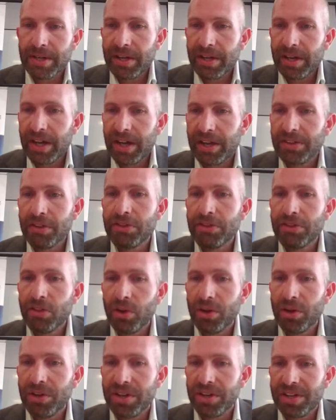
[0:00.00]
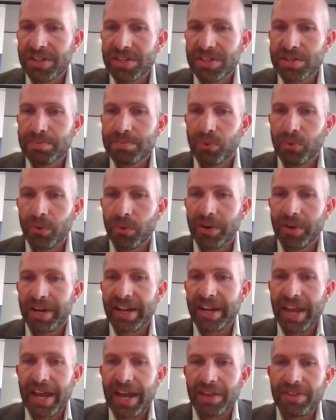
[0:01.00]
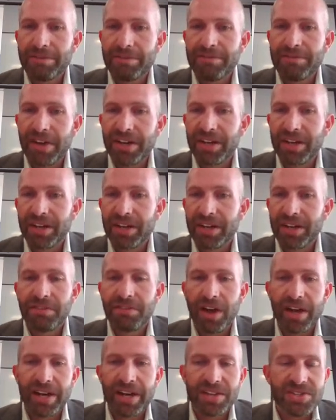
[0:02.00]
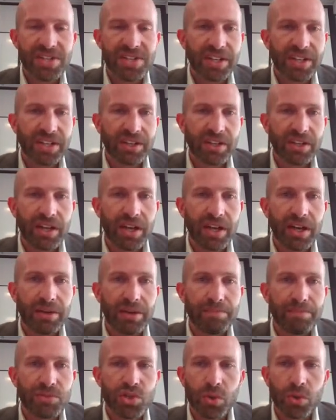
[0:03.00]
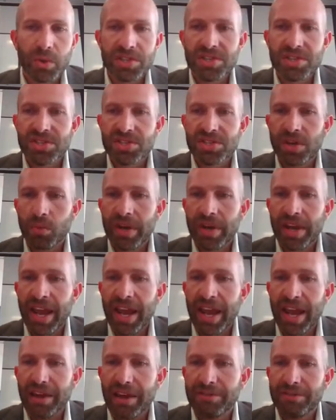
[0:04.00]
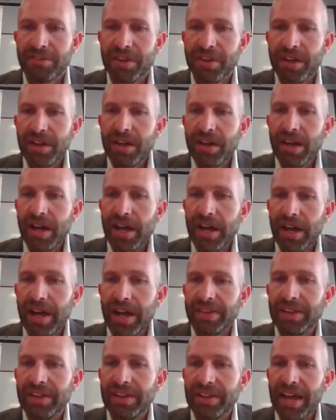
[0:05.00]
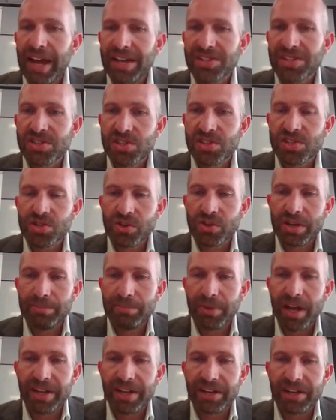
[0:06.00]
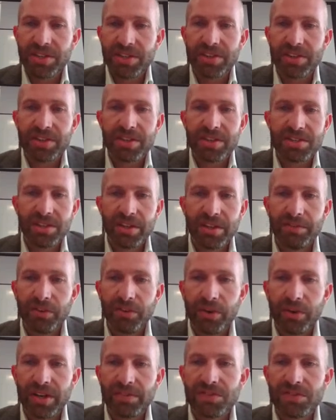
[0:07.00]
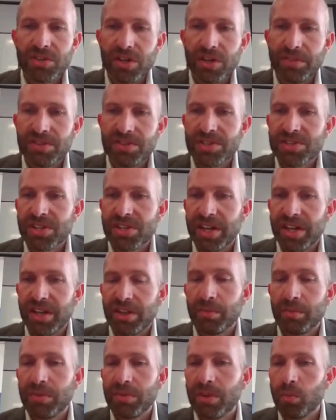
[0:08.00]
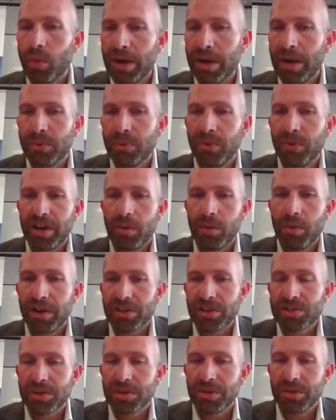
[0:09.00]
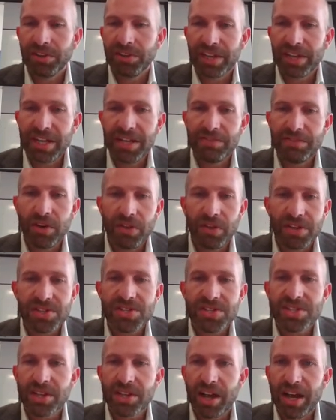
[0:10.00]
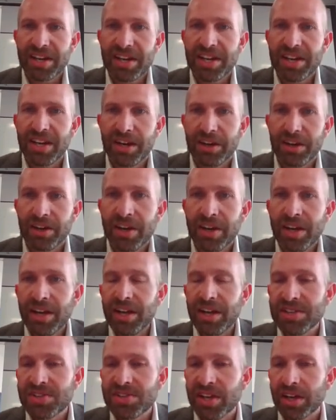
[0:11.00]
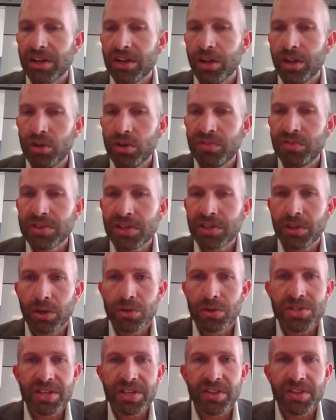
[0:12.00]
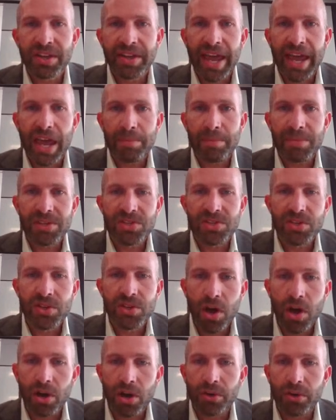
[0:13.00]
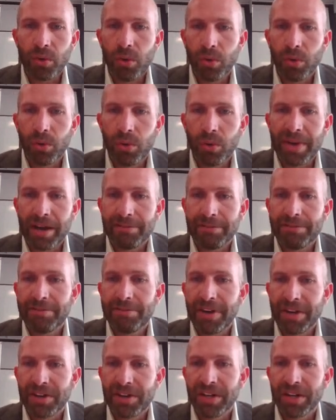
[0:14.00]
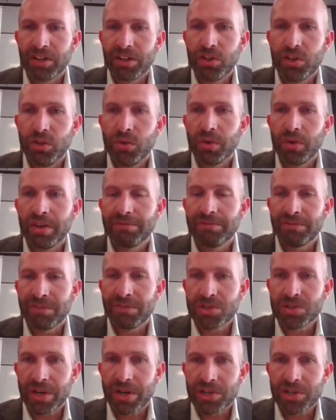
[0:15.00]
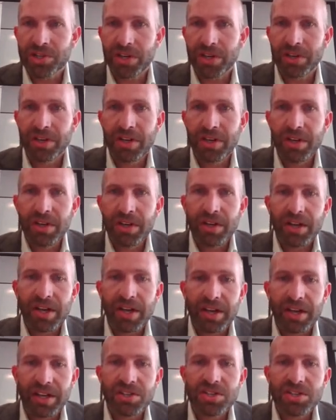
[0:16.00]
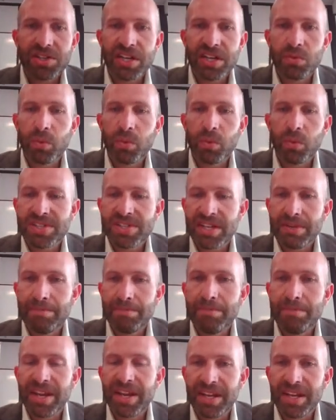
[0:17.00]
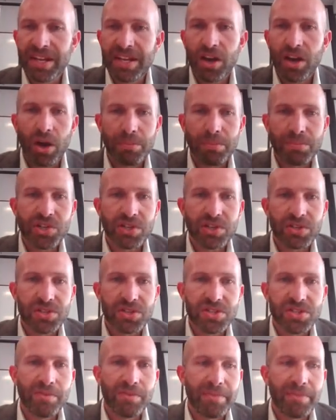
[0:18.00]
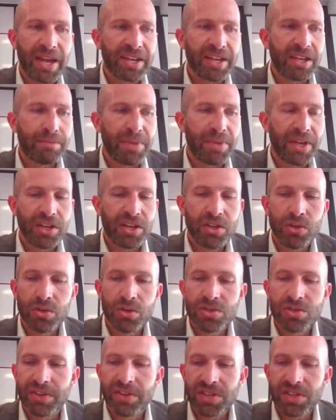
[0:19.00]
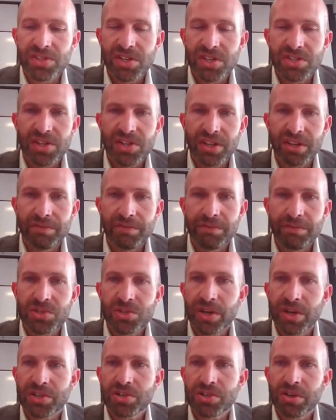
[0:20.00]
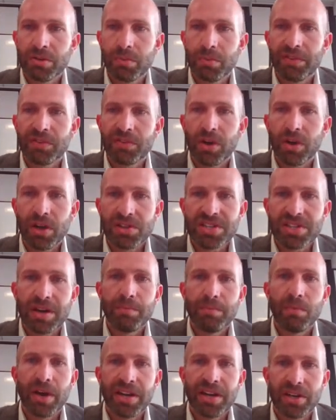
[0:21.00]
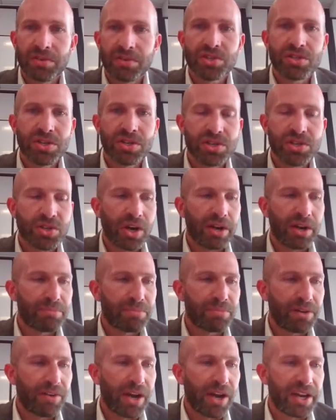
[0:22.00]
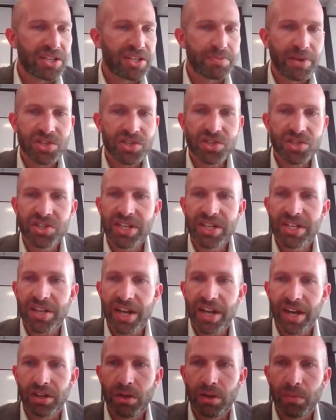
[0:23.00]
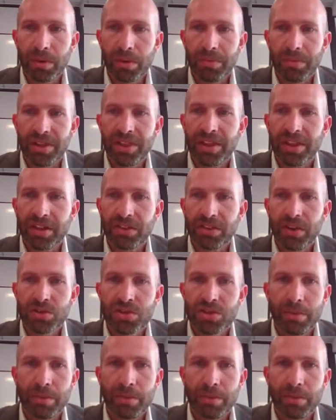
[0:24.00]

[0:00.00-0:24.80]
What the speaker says: The third is broadening out the funding and financing choices that we have. And the last is streamlining the delivery of services here. The one point I want to sort of leave on this slide here is that closing the gap is not all about funding new infrastructure. Indeed, we see many options for making better use of existing infrastructure, and we've gone some way to try and provide as much detail on where we think those